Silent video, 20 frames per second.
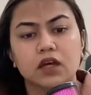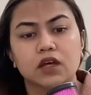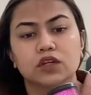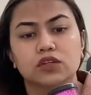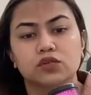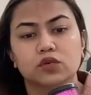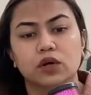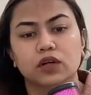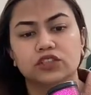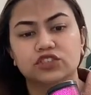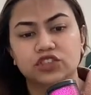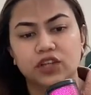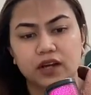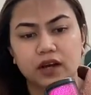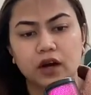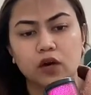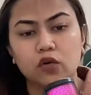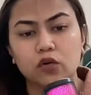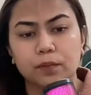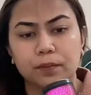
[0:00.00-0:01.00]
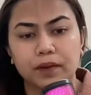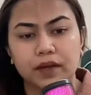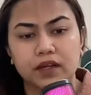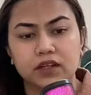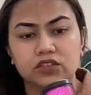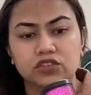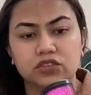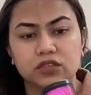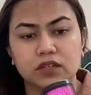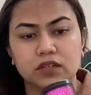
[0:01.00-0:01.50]
So a checkout
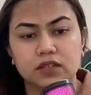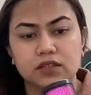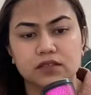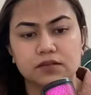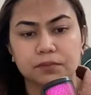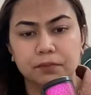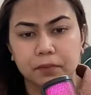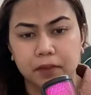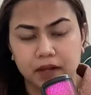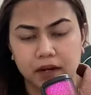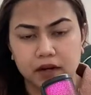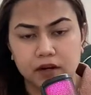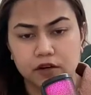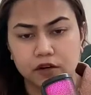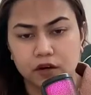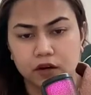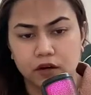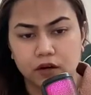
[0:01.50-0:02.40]
page is made